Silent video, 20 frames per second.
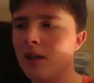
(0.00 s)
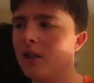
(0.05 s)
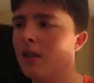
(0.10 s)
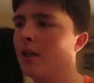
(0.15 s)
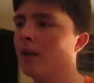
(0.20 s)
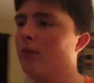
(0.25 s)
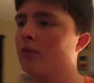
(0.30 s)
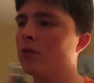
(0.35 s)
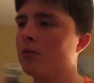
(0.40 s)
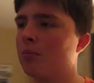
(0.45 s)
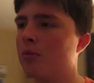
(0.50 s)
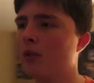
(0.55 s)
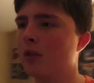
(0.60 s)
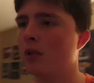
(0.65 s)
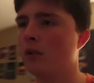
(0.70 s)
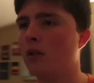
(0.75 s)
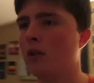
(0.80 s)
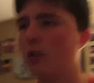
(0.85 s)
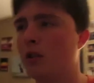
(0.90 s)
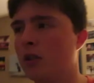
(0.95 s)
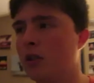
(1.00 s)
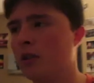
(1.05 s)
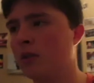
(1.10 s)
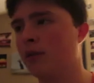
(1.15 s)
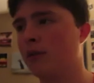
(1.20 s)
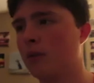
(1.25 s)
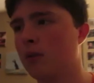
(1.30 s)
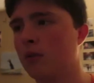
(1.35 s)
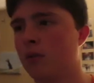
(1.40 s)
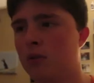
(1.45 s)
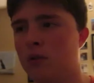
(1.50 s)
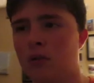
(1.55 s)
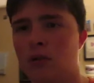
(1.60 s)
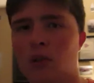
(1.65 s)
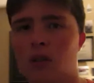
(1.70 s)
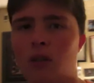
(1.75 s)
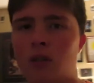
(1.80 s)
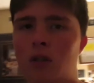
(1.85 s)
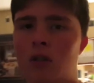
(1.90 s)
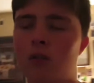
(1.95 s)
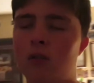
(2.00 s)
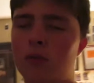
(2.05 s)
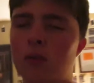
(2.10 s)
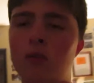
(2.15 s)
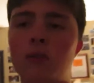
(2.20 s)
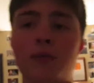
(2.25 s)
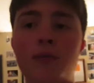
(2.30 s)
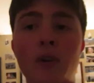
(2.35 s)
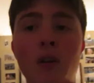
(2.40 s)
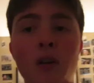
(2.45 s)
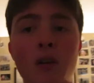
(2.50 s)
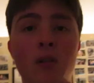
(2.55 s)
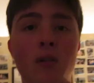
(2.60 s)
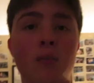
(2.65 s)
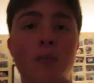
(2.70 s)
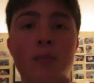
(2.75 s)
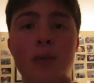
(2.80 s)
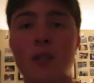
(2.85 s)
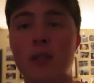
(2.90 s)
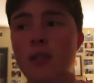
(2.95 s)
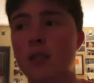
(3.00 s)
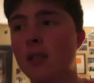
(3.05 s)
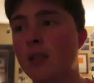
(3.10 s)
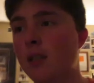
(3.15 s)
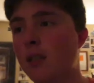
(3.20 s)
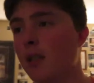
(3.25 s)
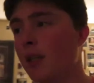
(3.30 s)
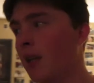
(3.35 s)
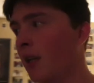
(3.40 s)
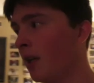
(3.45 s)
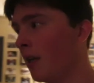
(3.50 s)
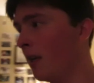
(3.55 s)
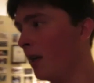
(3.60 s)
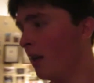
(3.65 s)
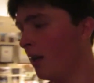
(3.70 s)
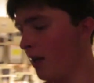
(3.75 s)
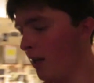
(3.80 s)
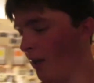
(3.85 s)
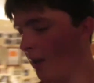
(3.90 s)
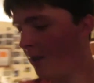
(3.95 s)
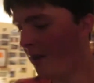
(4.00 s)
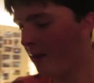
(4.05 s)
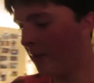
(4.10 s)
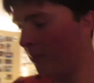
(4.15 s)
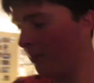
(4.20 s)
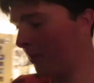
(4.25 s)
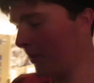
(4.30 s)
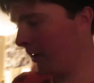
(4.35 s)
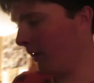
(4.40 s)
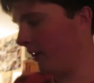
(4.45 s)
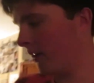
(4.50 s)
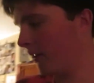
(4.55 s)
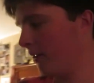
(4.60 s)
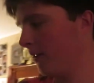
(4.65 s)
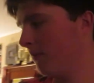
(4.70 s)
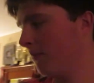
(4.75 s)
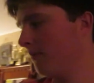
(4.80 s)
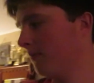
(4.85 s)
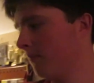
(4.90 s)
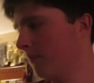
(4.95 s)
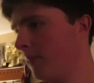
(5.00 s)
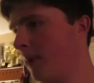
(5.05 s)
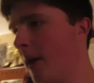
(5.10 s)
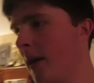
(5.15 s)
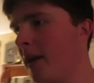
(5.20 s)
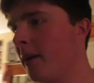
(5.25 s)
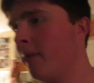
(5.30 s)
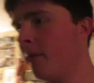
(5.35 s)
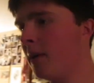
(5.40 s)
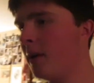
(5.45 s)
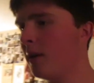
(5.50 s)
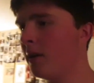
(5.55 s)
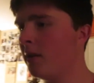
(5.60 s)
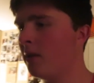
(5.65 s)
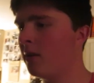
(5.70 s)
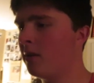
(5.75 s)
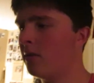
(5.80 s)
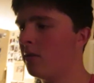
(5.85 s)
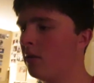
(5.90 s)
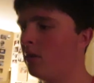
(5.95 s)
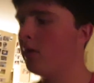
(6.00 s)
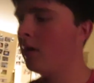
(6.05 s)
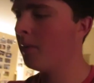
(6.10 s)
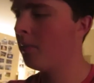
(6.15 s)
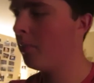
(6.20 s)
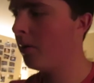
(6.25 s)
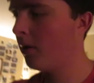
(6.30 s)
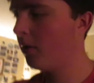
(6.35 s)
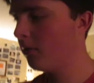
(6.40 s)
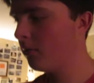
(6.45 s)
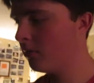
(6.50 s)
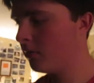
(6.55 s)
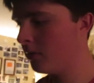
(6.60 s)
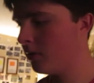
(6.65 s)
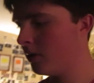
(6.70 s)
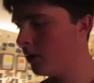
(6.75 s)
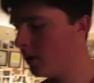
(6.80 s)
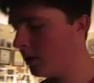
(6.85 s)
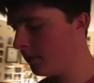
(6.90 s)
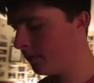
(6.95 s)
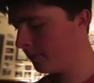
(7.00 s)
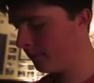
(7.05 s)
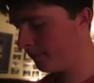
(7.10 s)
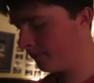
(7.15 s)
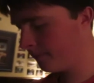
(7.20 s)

and that was a pretty long shift there was a lot to do it was fairly busy but anyway so I posted